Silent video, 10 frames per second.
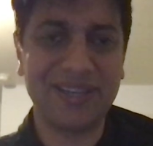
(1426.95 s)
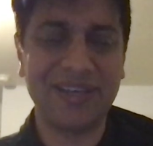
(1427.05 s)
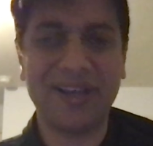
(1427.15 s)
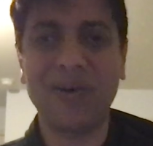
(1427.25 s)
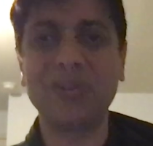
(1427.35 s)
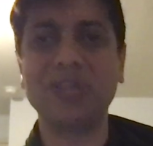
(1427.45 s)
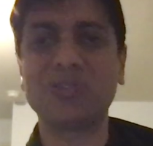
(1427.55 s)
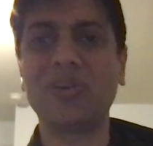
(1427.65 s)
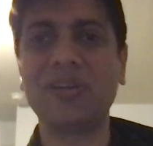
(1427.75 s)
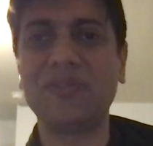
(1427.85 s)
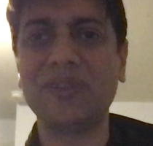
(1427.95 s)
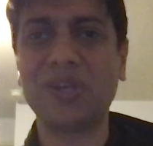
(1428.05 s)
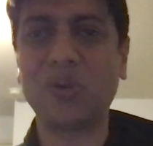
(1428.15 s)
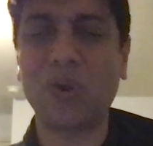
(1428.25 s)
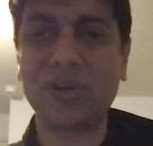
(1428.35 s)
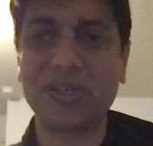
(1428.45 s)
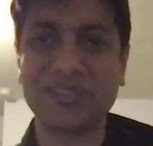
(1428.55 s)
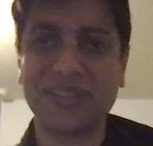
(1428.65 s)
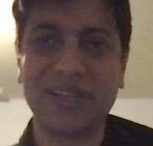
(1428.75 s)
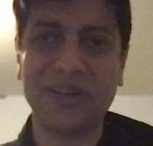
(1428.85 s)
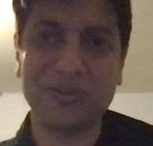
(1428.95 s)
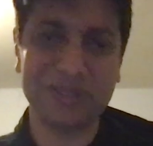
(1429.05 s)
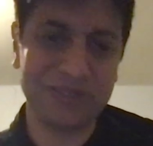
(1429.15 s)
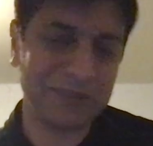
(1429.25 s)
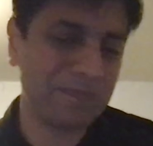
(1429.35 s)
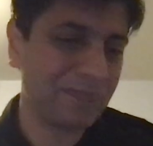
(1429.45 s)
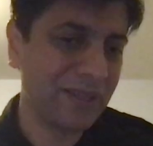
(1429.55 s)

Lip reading: and how they used to live in their quarters and the houses.